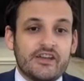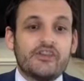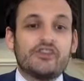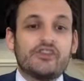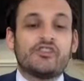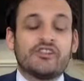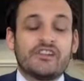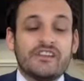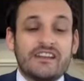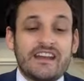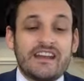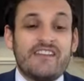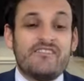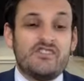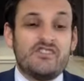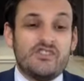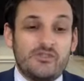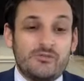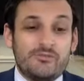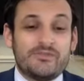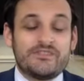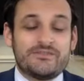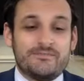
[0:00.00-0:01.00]
You're gonna have
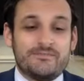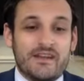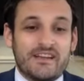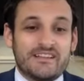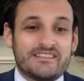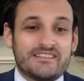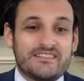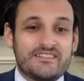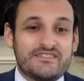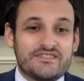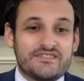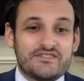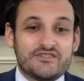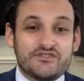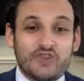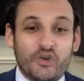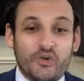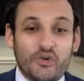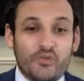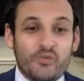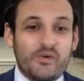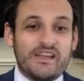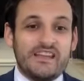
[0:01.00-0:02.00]
new perspectives.
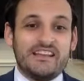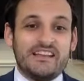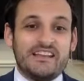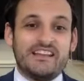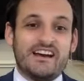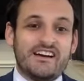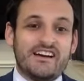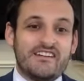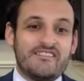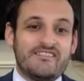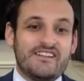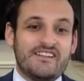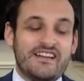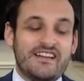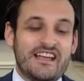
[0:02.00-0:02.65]
So we love